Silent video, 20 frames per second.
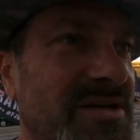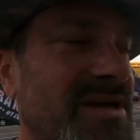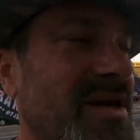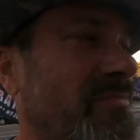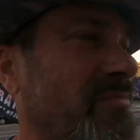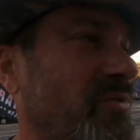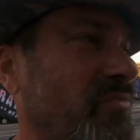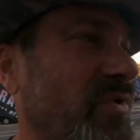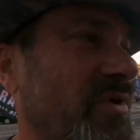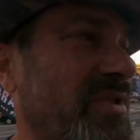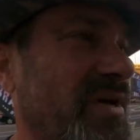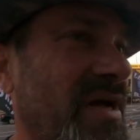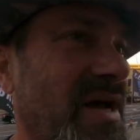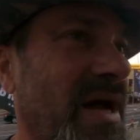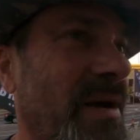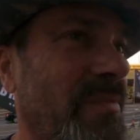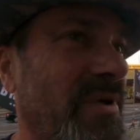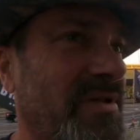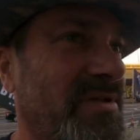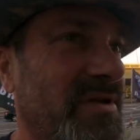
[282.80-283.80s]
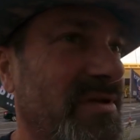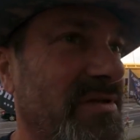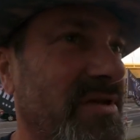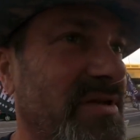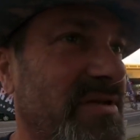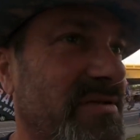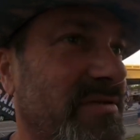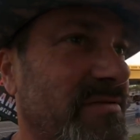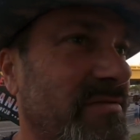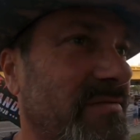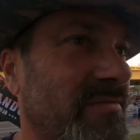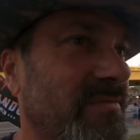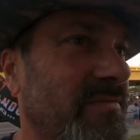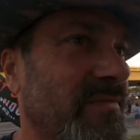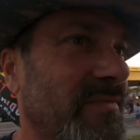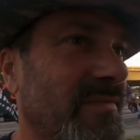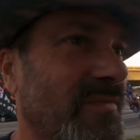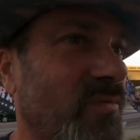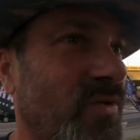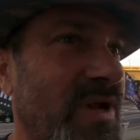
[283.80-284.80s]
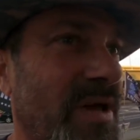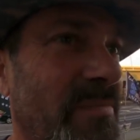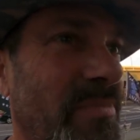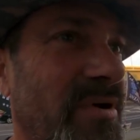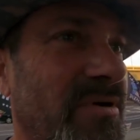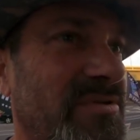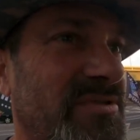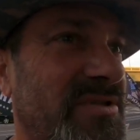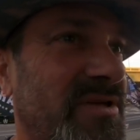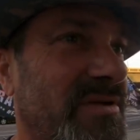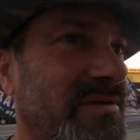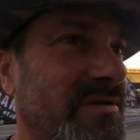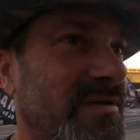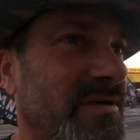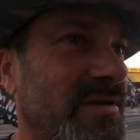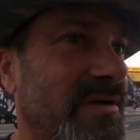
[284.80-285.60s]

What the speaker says: should come and read the comments on this when I post it.